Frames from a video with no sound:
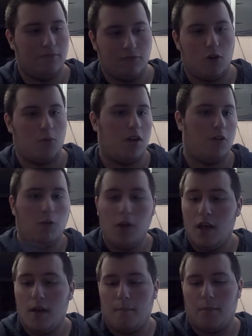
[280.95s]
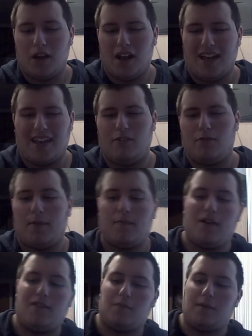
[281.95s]
Frodo, but I can't
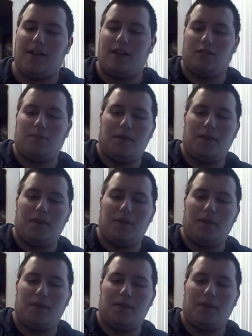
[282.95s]
remember everybody else.